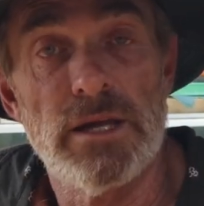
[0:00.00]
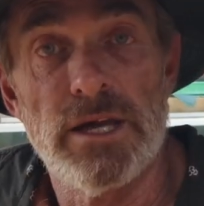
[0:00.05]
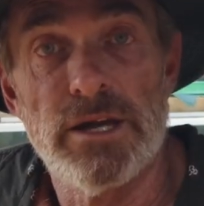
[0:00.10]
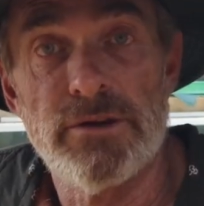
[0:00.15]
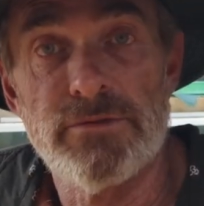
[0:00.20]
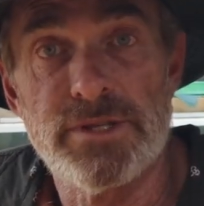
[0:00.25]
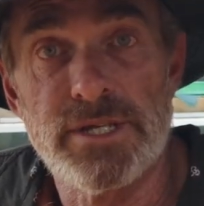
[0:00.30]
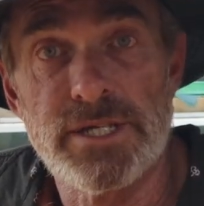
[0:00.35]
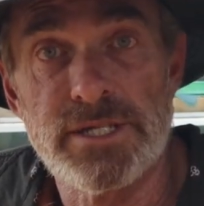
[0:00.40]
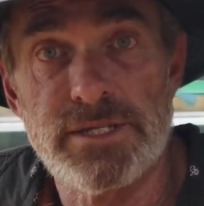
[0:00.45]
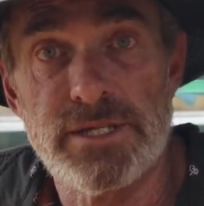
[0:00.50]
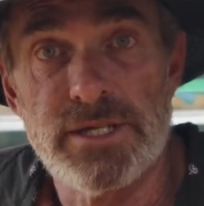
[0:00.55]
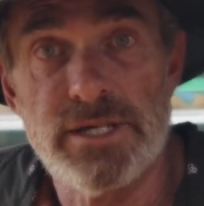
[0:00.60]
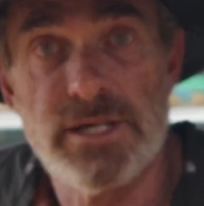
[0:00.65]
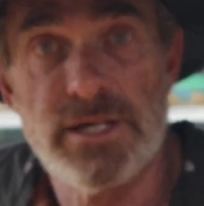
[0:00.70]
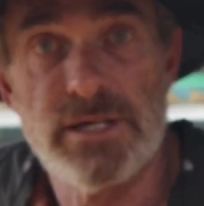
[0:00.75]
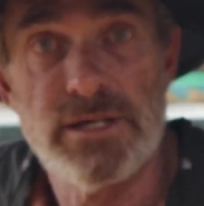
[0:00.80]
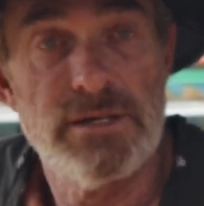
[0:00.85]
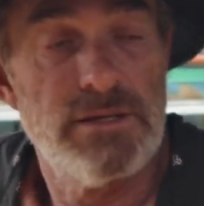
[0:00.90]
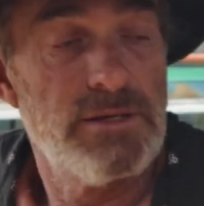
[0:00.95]
everything's
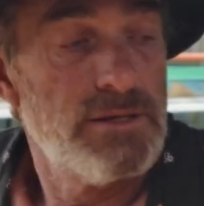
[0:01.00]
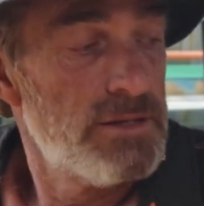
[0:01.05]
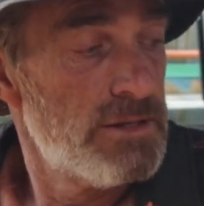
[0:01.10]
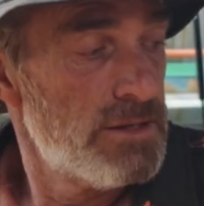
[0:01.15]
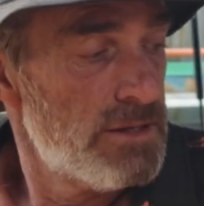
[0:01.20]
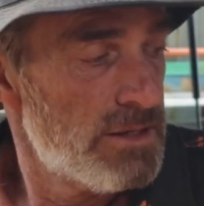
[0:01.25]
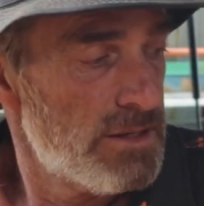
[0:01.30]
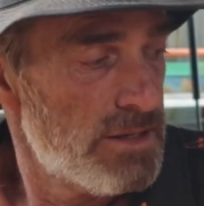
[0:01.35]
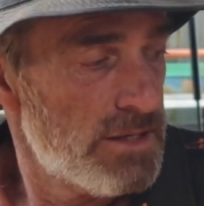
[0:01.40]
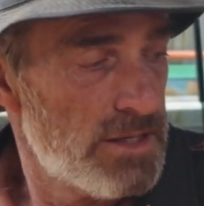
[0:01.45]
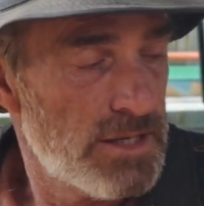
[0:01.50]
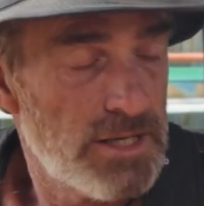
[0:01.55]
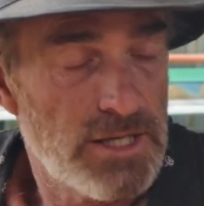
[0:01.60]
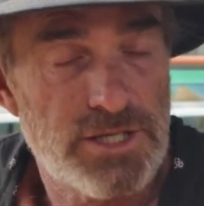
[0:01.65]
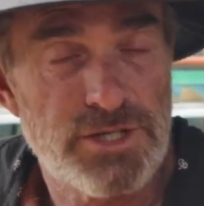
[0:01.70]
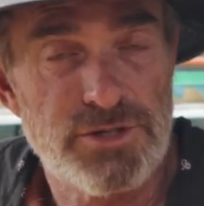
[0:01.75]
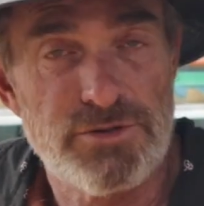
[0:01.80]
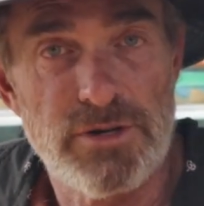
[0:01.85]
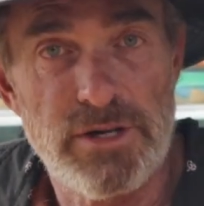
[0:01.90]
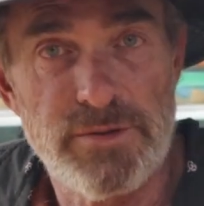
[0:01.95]
there.
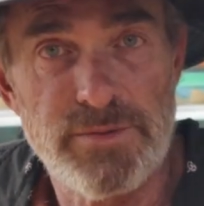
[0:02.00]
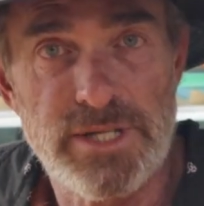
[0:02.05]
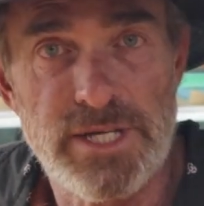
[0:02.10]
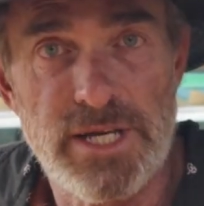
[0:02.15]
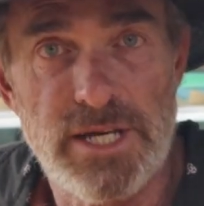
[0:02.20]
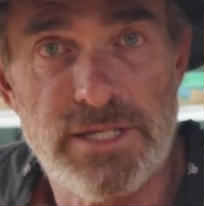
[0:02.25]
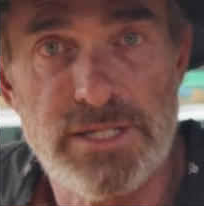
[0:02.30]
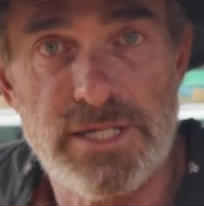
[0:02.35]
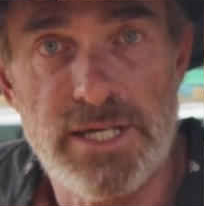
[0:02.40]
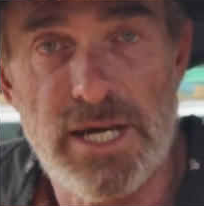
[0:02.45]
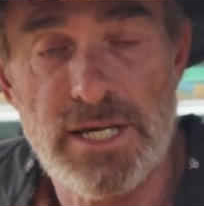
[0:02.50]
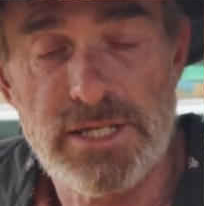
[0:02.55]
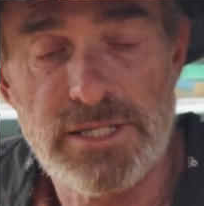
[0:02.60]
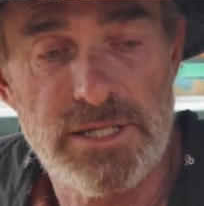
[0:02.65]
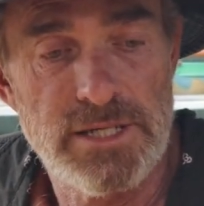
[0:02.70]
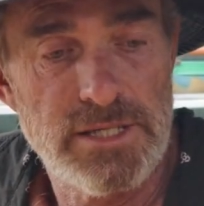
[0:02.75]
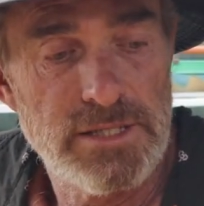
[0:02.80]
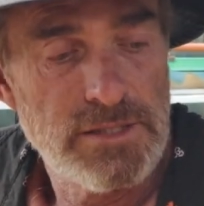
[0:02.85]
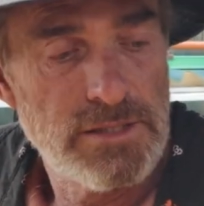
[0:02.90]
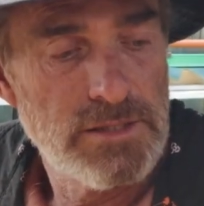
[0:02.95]
Extremely easy
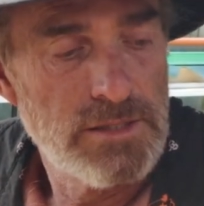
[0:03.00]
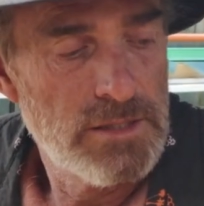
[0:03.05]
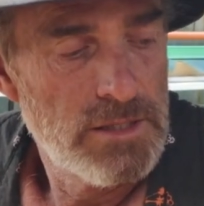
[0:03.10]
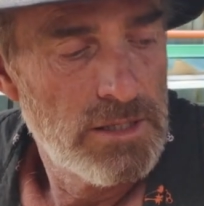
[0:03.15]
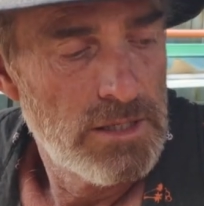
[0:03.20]
access.